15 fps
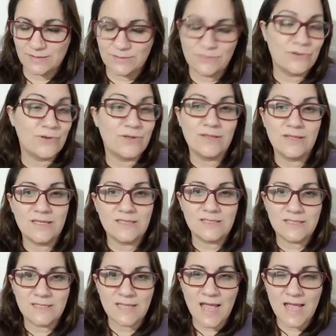doing this
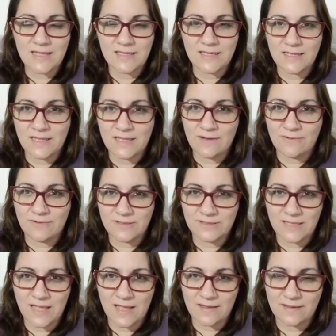and that, and I
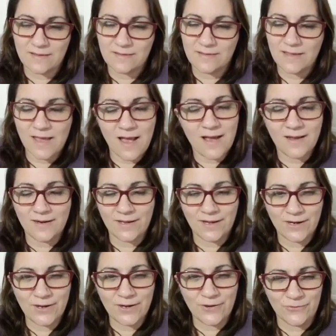was like, yeah honey, I
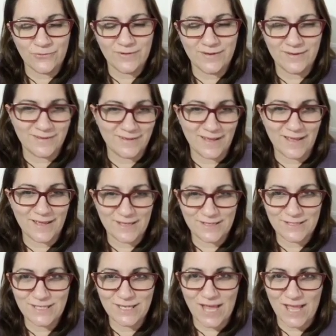know, I
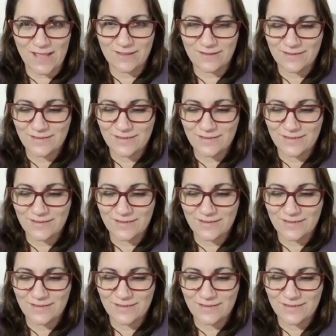can see that.